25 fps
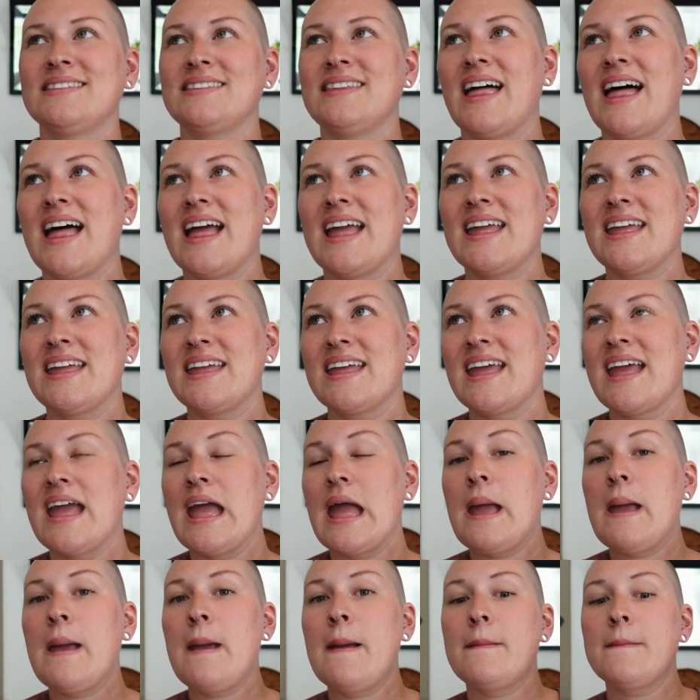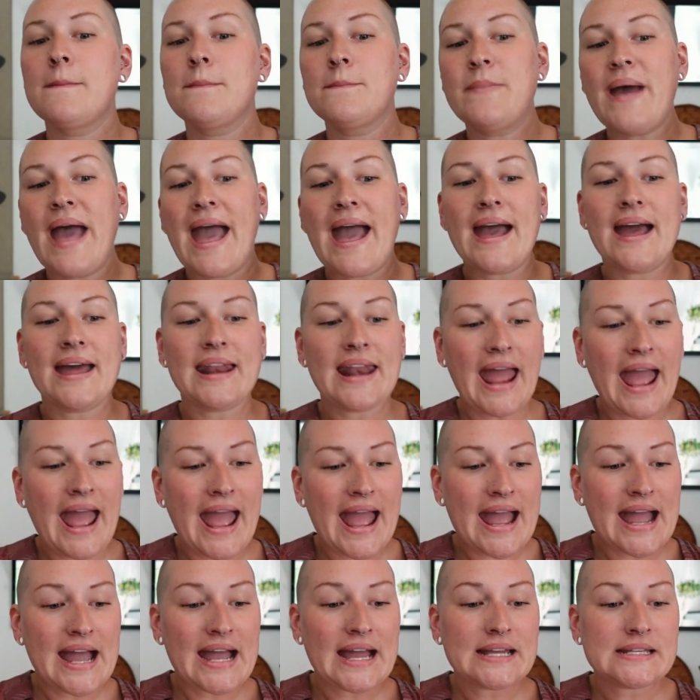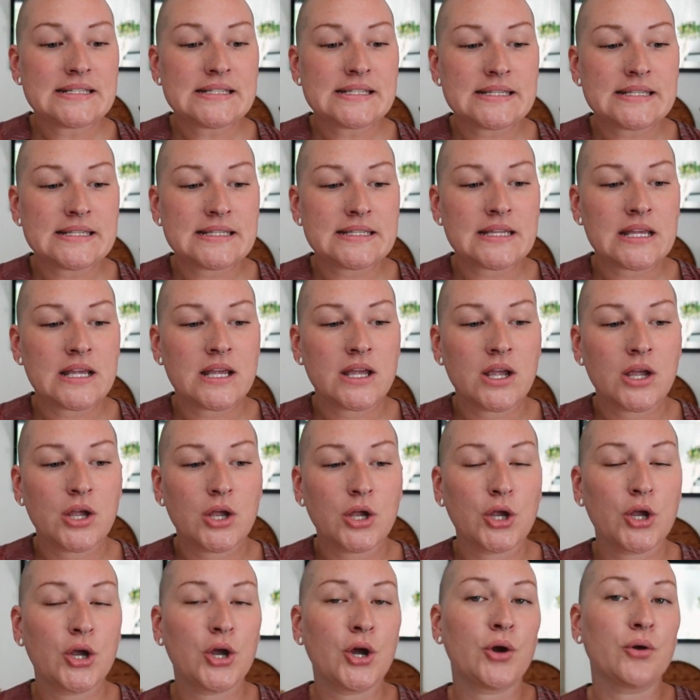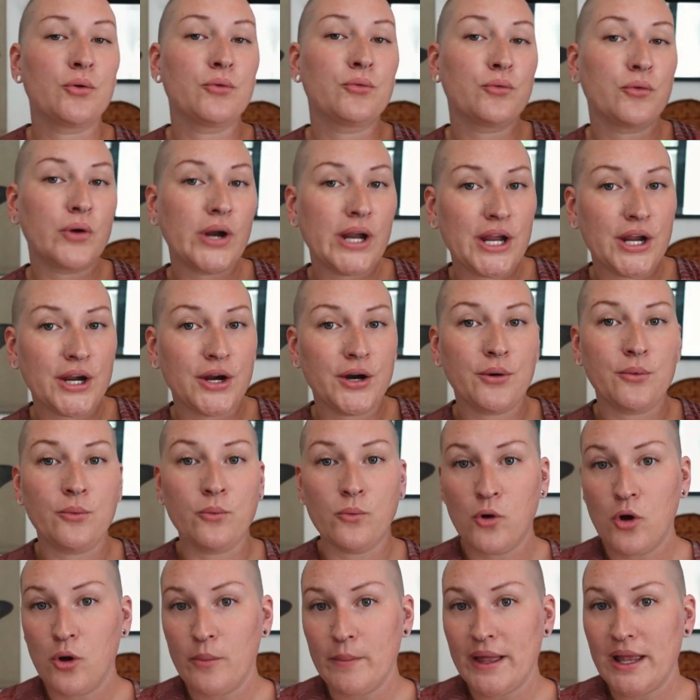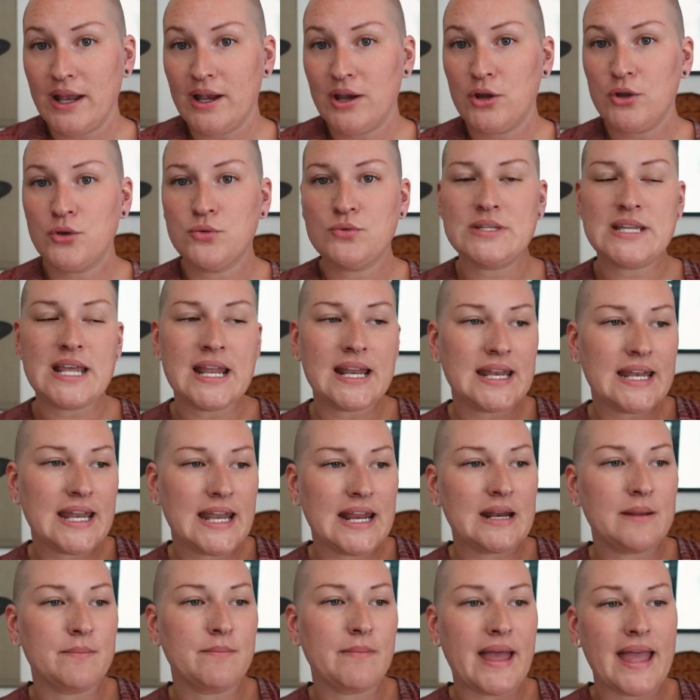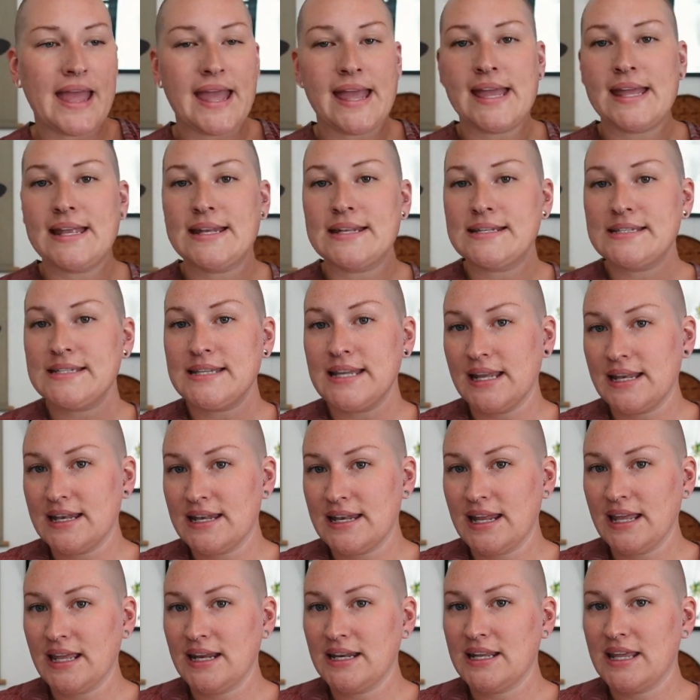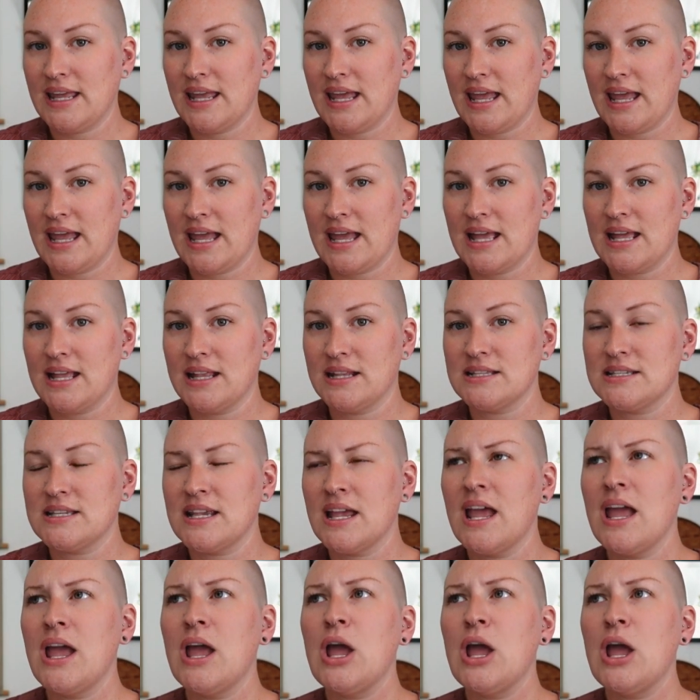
like badass career woman who didn't need a man, didn't need kids